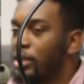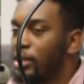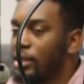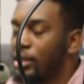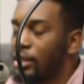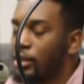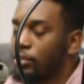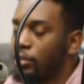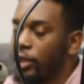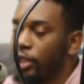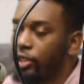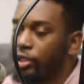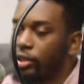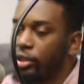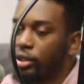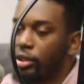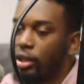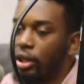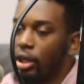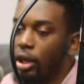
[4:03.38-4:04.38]
business
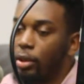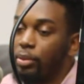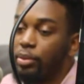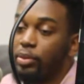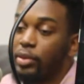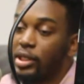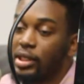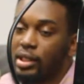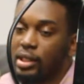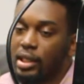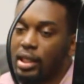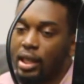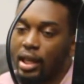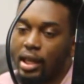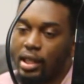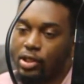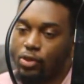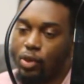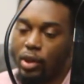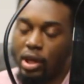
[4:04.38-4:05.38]
major, business
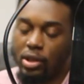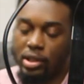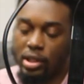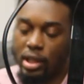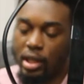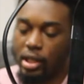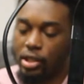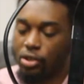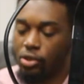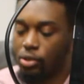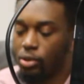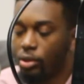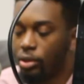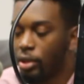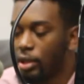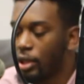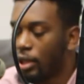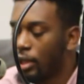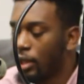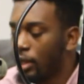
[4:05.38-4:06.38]
class while I was in high school.
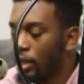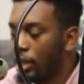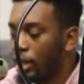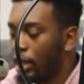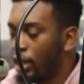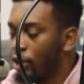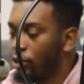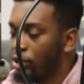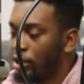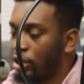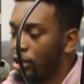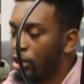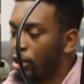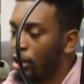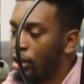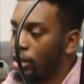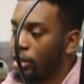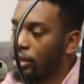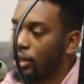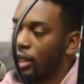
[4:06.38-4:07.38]
All right, and that was
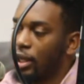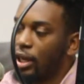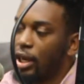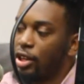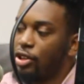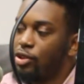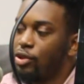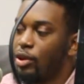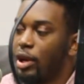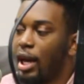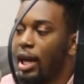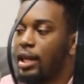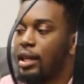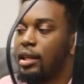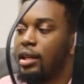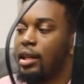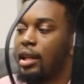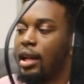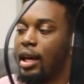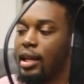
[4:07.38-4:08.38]
econ, and I knew I
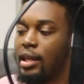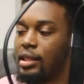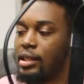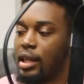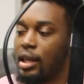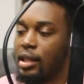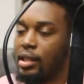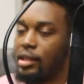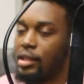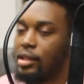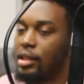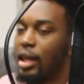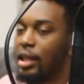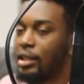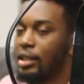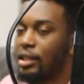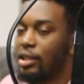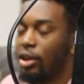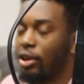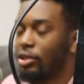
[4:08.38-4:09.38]
didn't like science. I
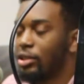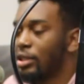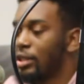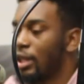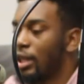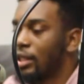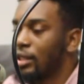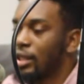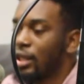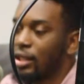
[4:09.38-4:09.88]
did all the science